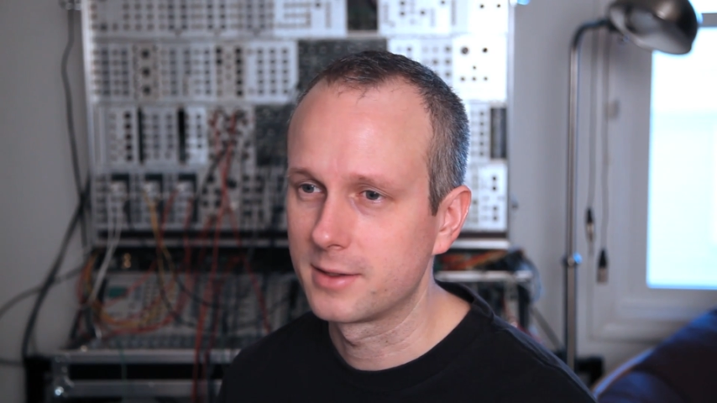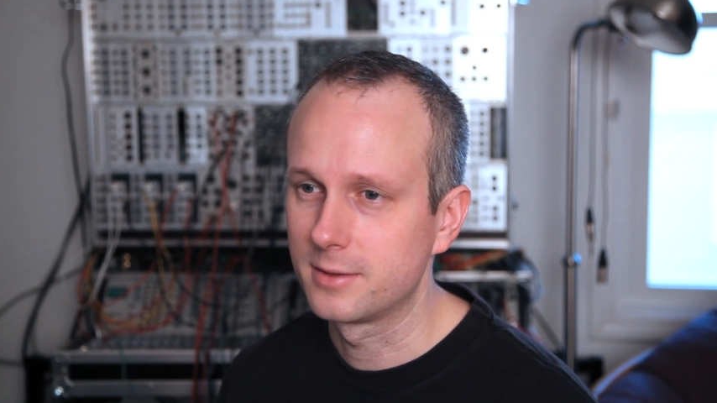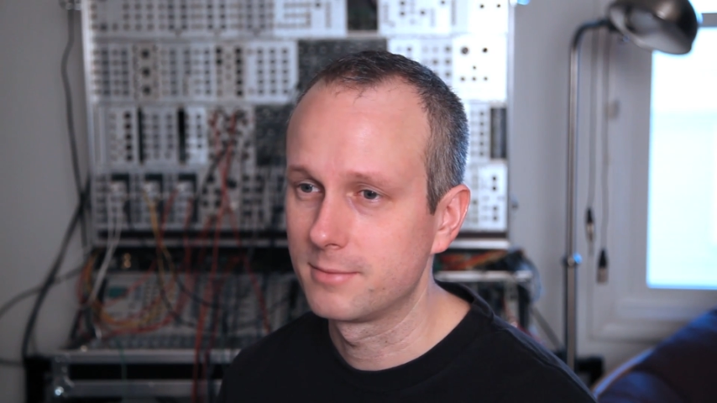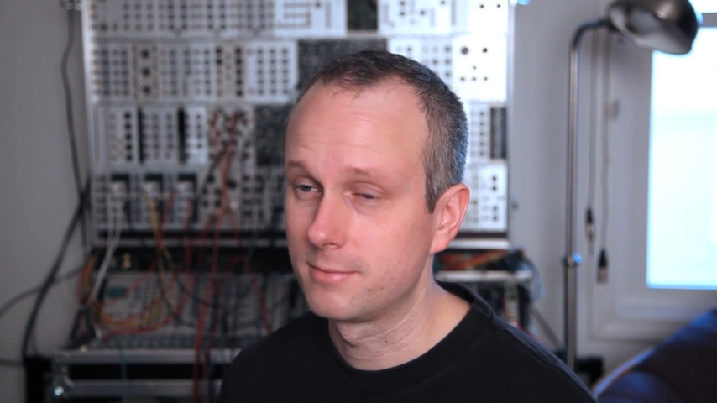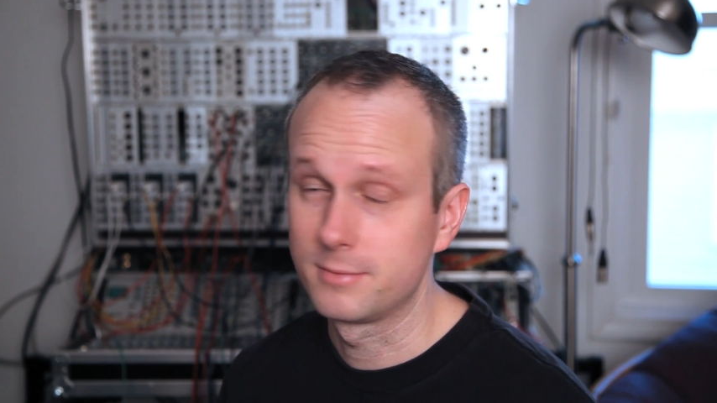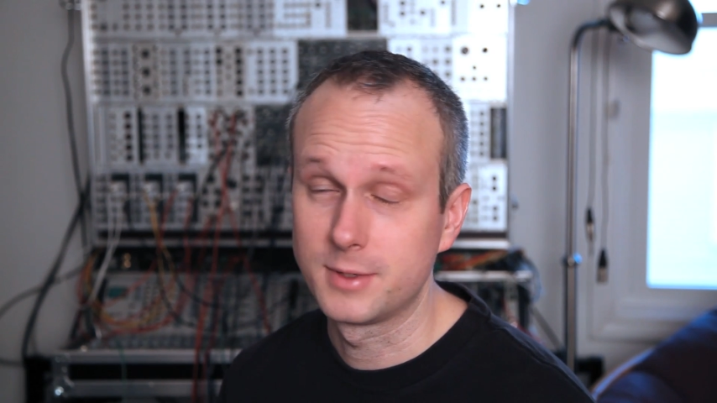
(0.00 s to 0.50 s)
It
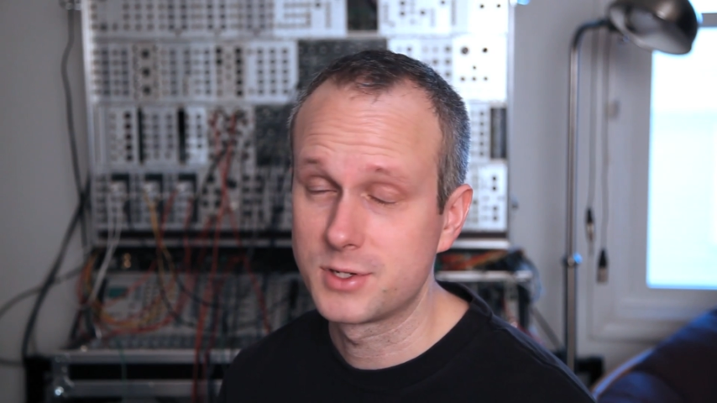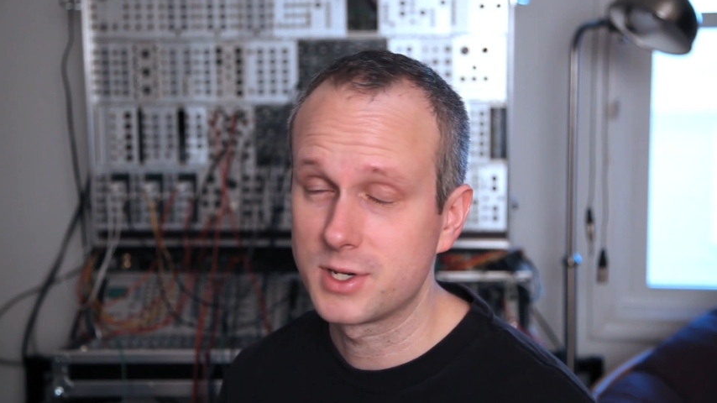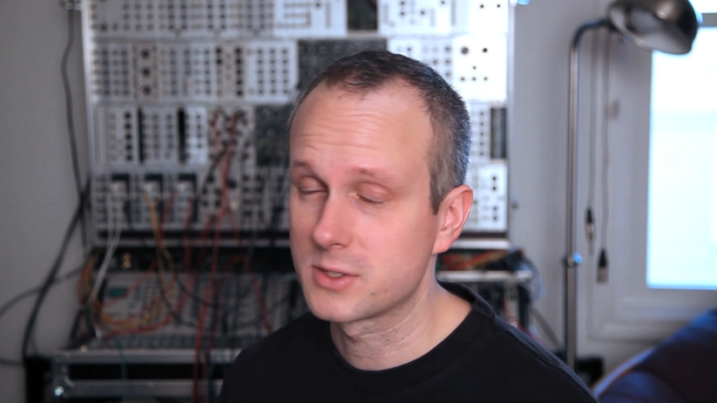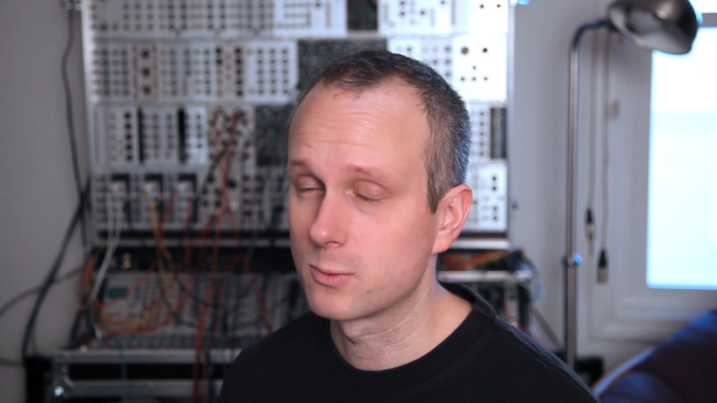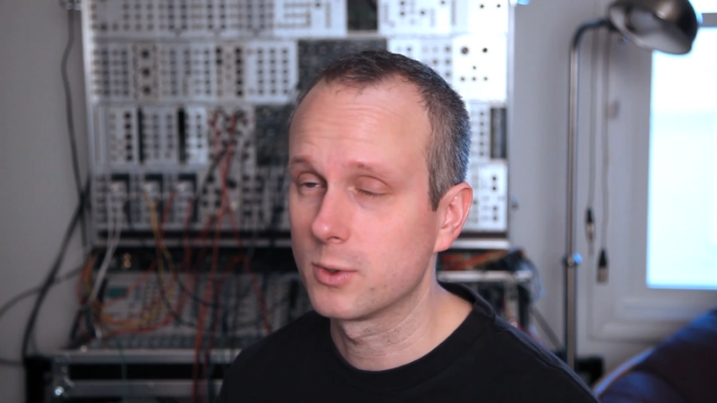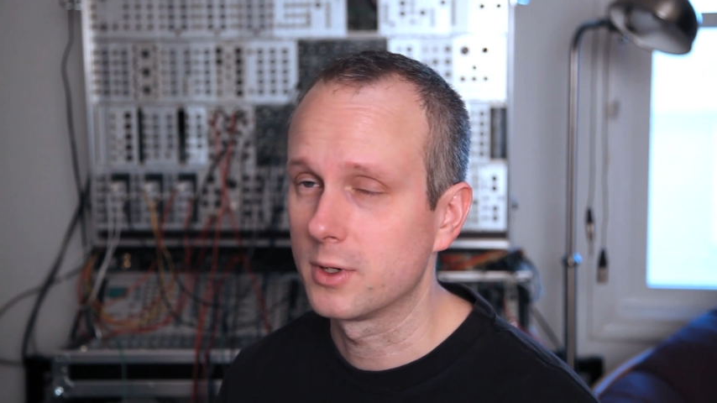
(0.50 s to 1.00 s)

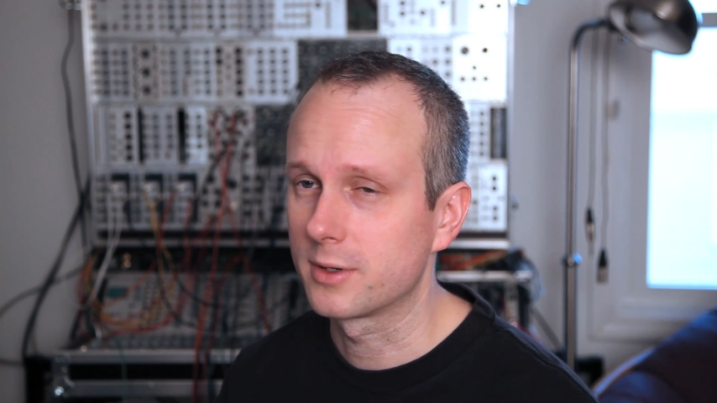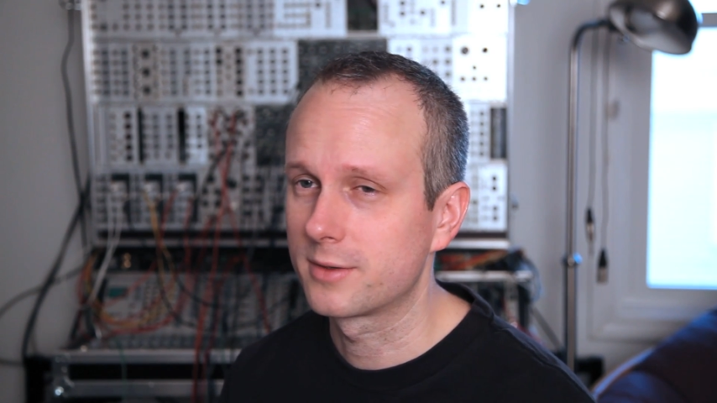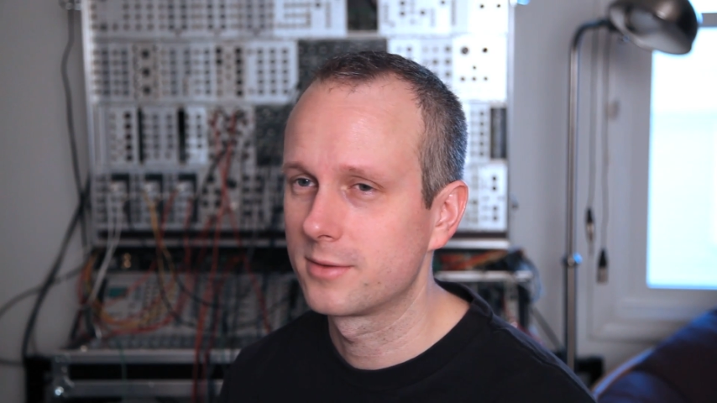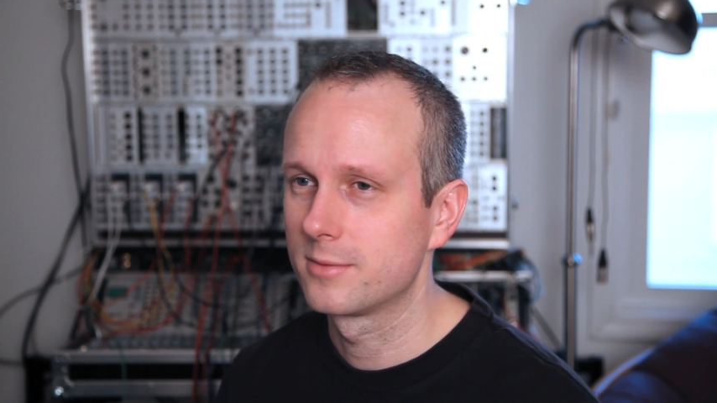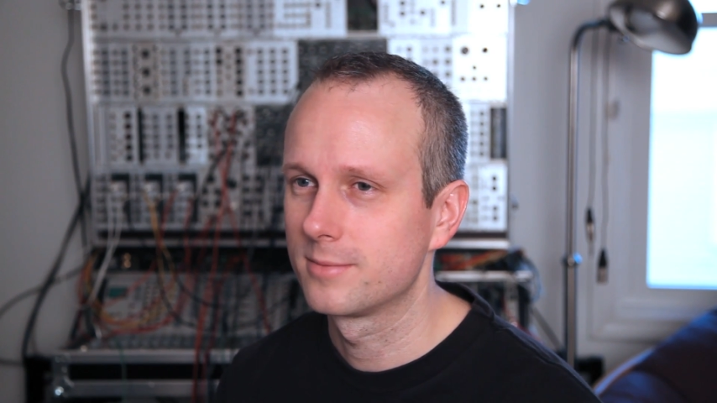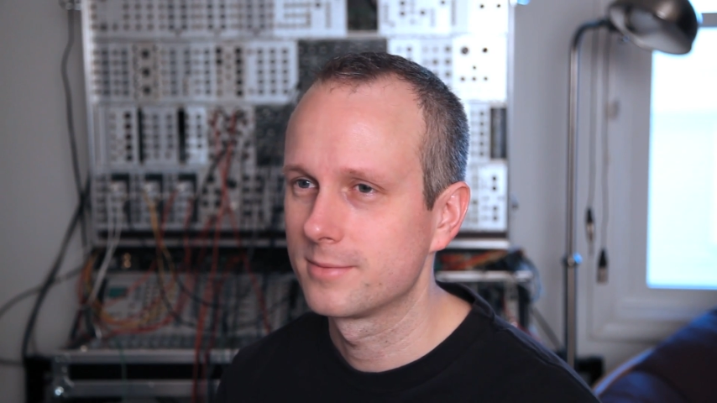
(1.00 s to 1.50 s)
just
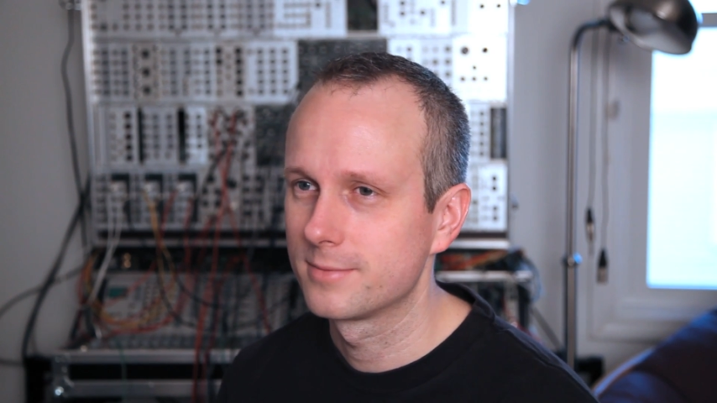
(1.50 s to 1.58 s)
works.